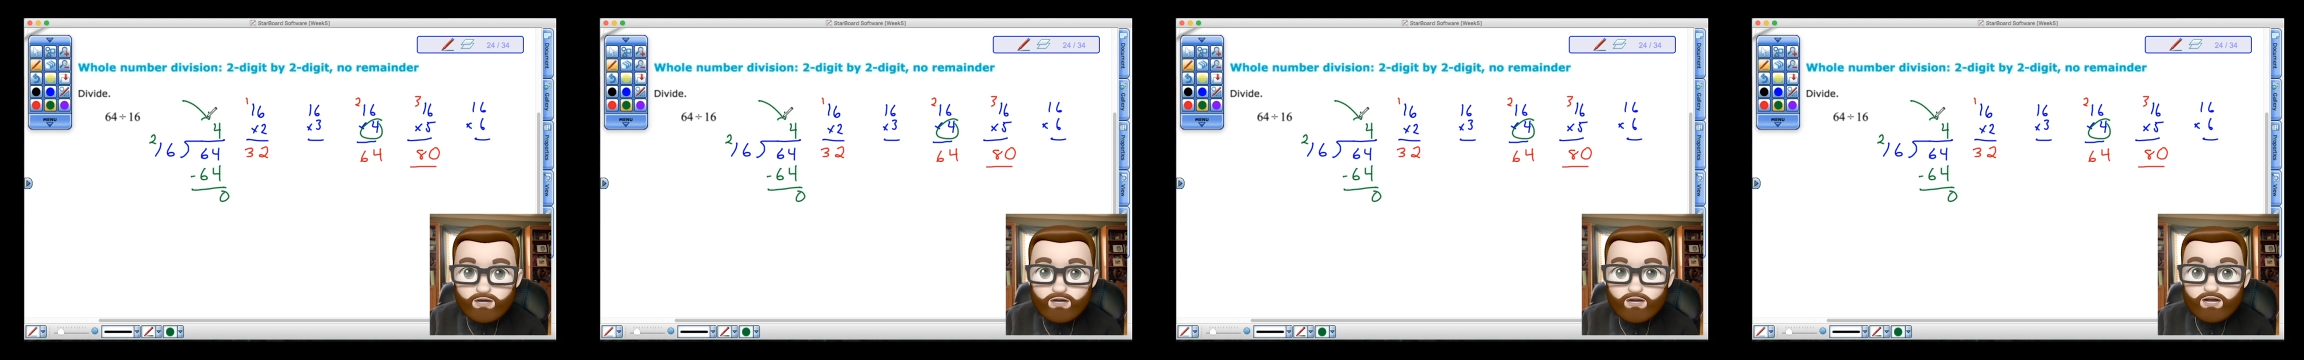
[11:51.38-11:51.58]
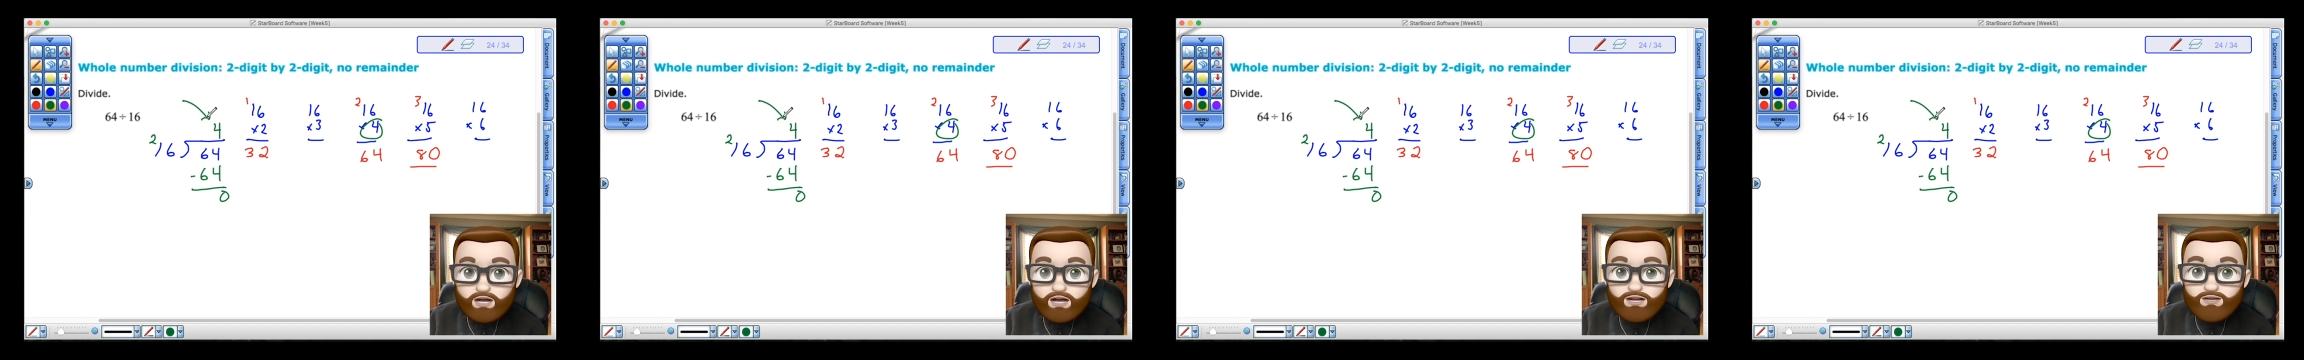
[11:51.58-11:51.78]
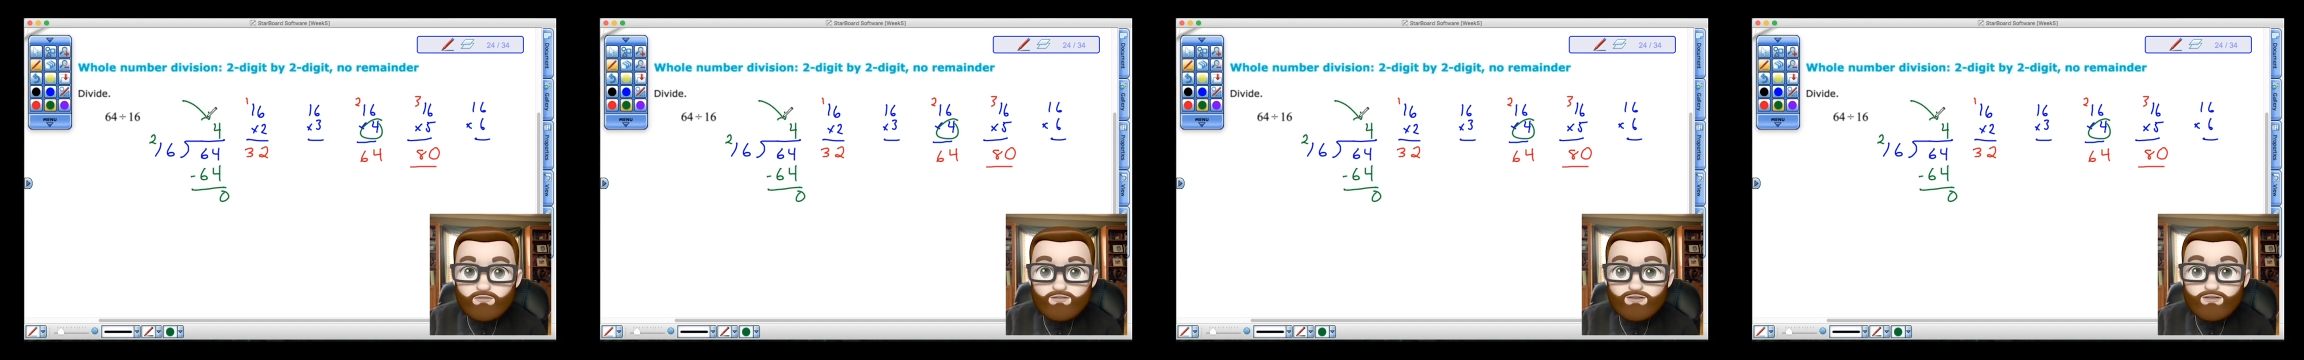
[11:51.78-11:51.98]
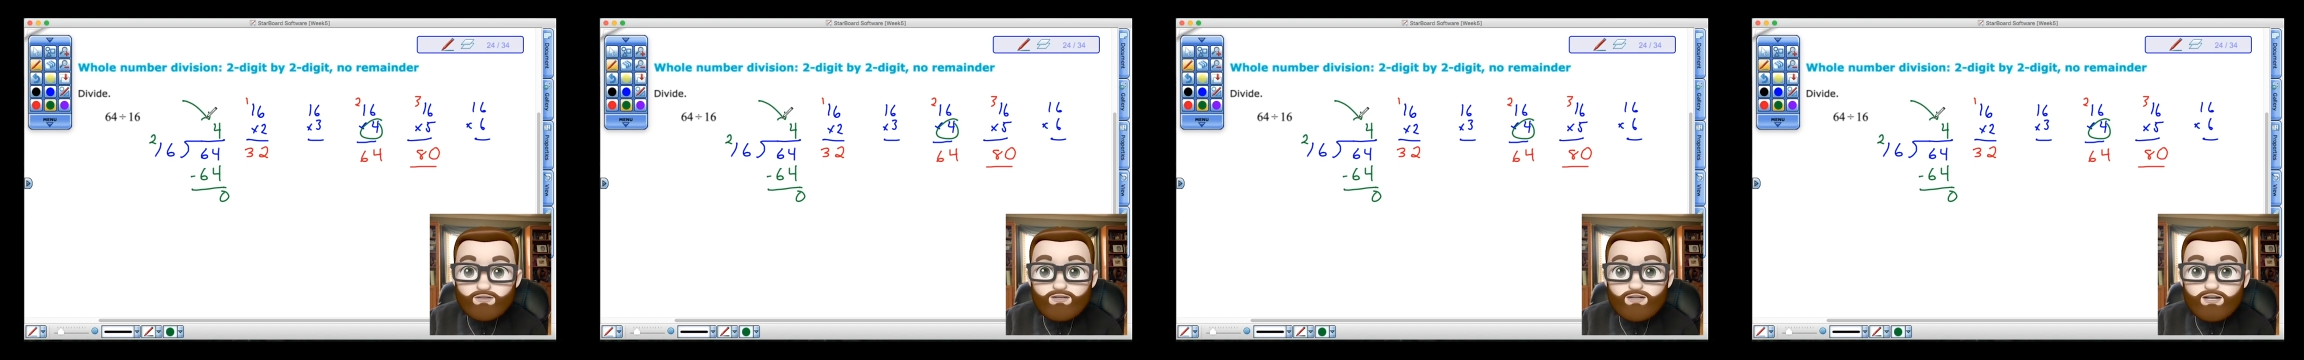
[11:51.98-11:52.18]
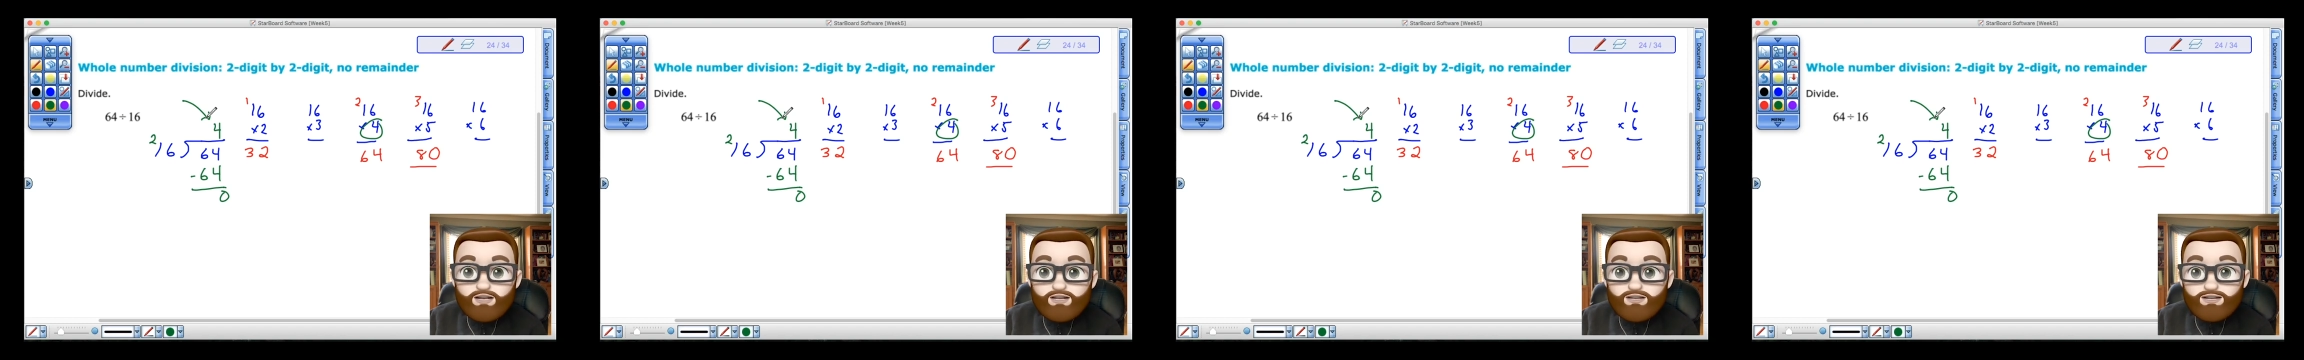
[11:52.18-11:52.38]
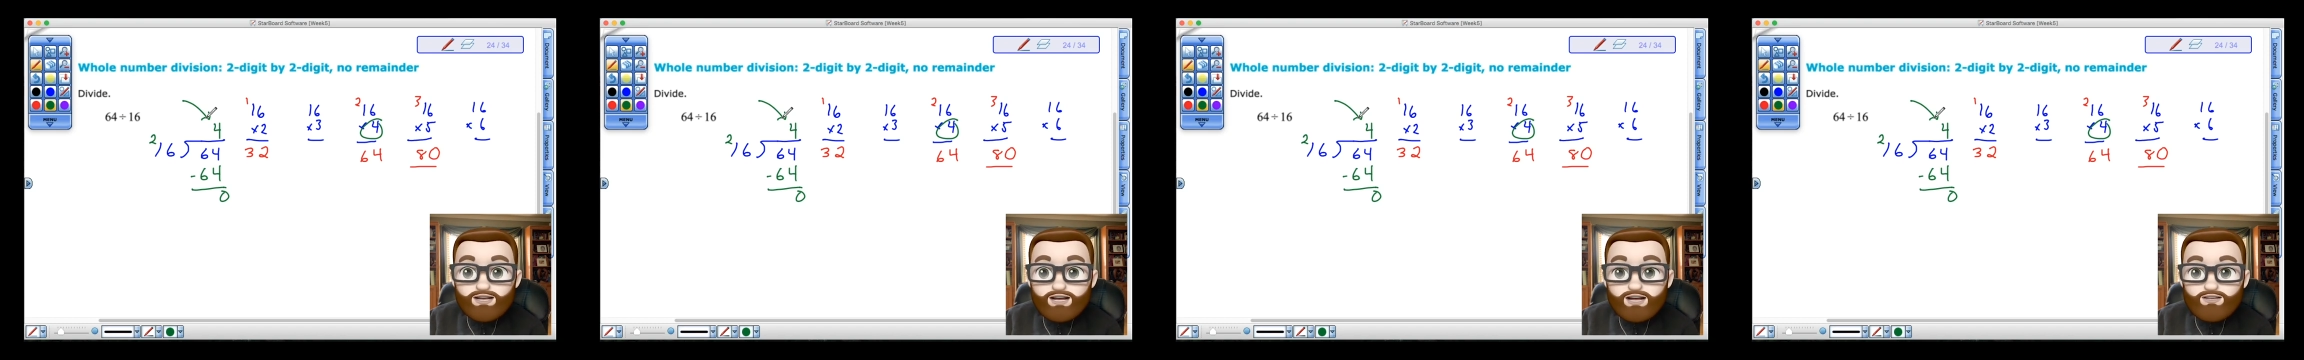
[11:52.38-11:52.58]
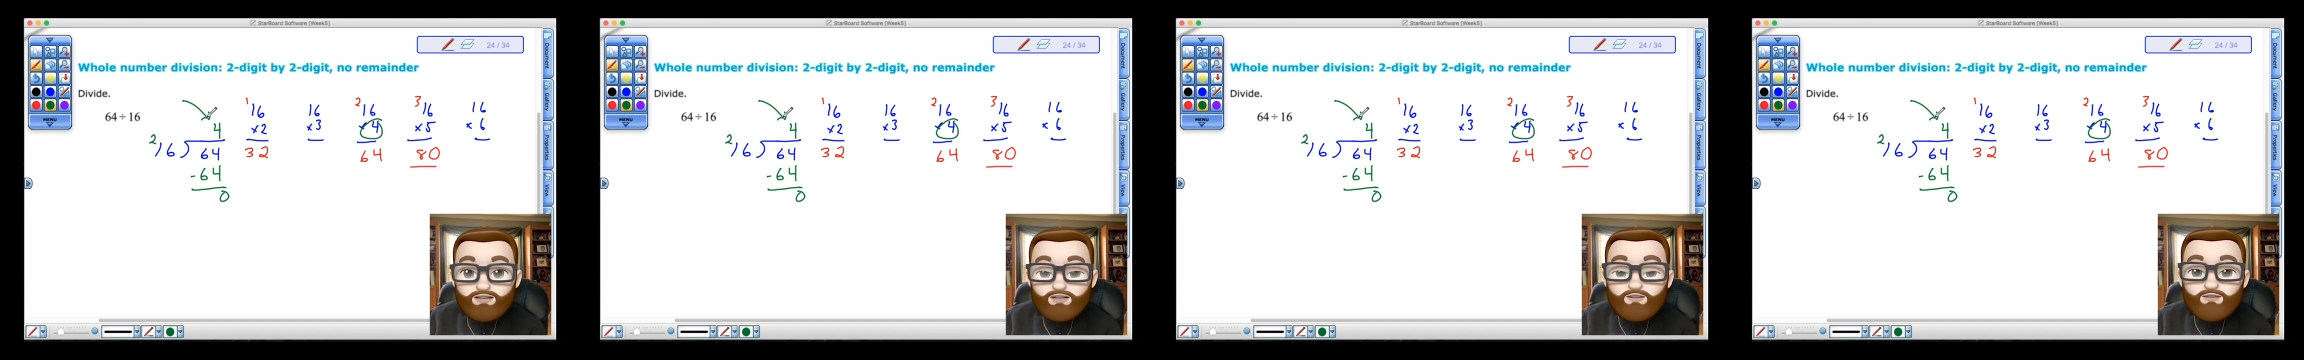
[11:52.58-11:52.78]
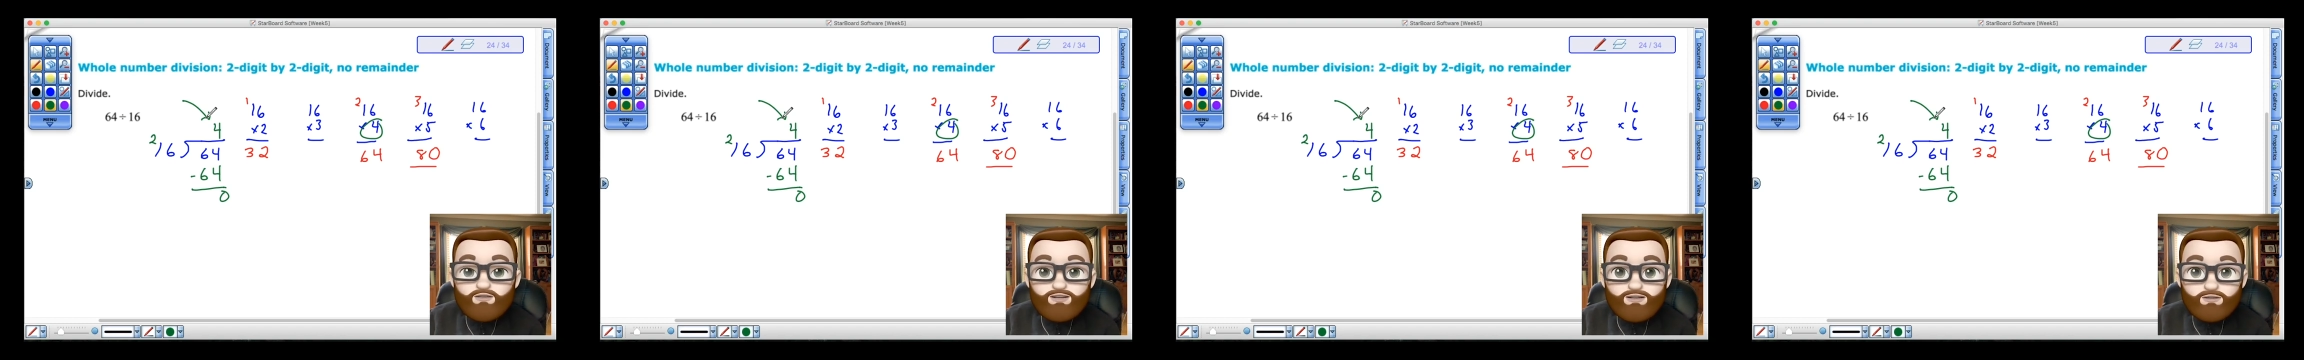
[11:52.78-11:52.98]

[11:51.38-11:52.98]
If you need to answer the first